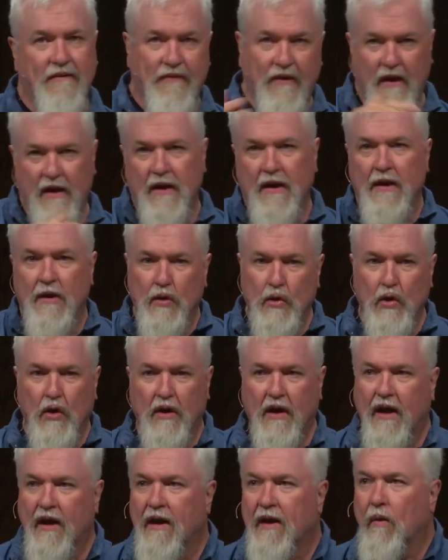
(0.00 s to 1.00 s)
If you
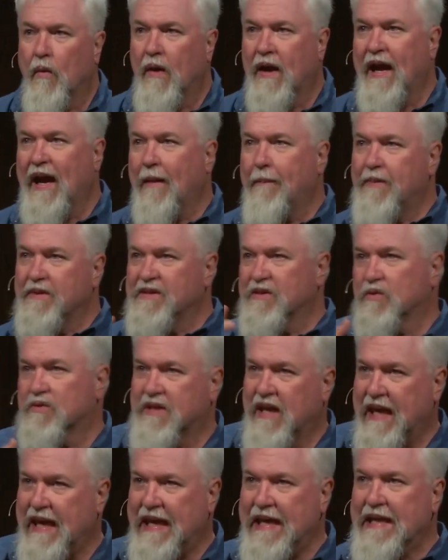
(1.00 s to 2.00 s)
look what happens, there
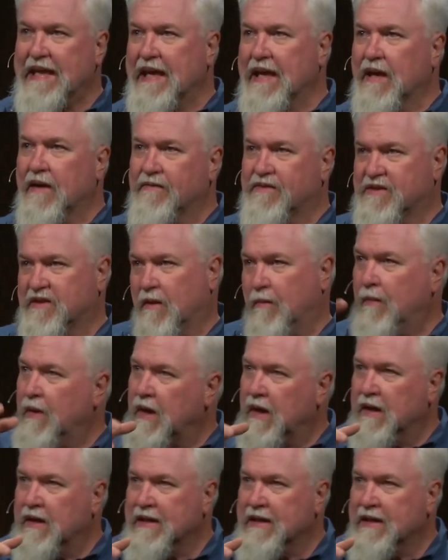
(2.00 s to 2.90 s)
was a healing of some